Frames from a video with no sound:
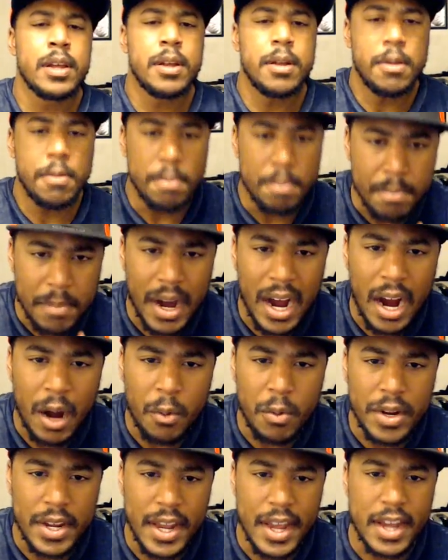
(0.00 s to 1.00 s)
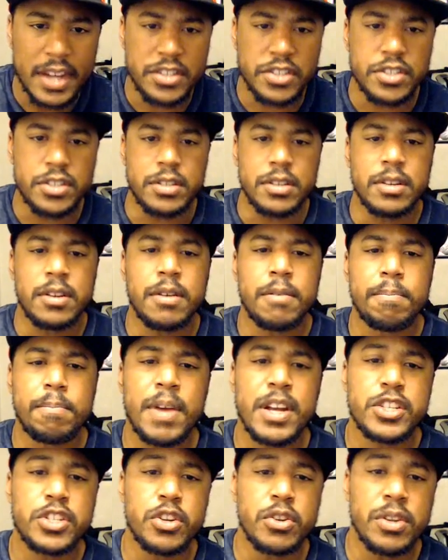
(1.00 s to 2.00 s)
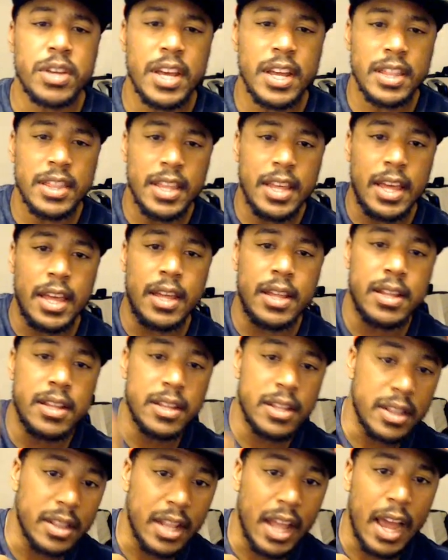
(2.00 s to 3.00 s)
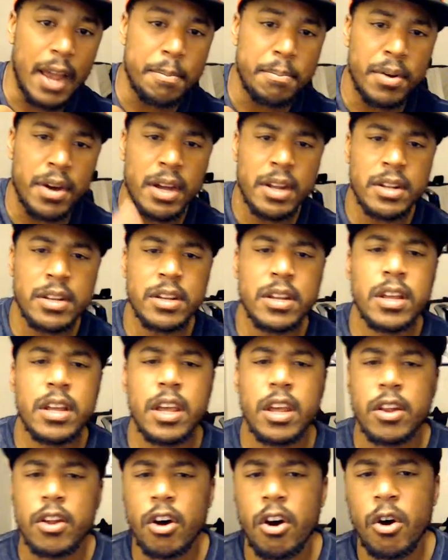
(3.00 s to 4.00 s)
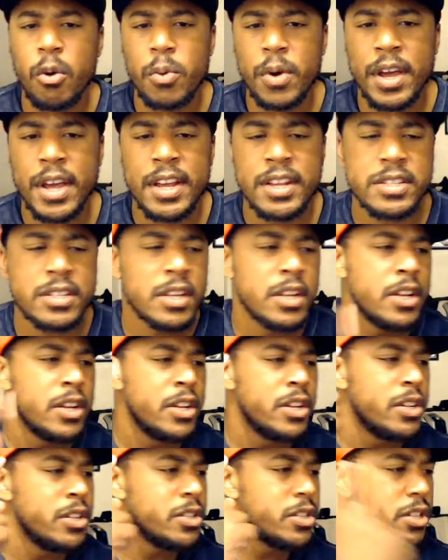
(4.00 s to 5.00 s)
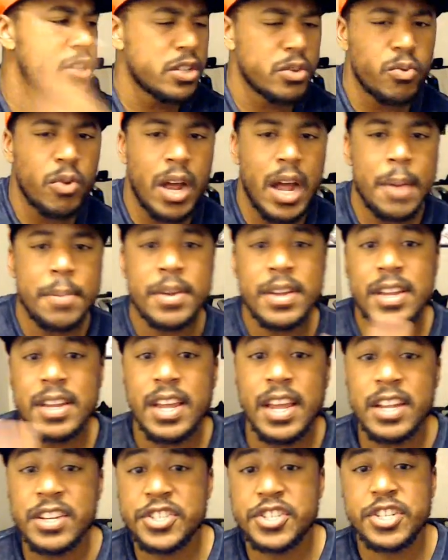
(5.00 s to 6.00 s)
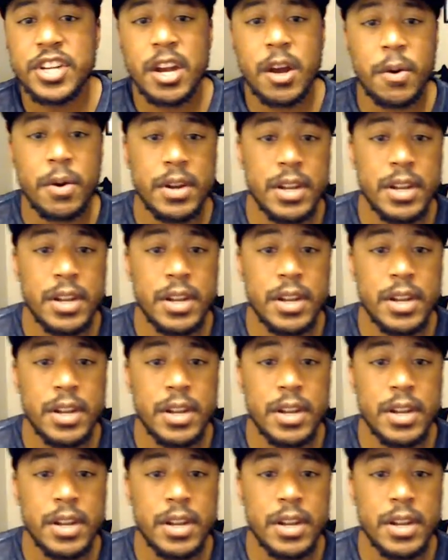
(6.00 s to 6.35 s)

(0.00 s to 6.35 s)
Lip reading: my reaction, make sure you hit that like button. And always, subscribe it and share it. And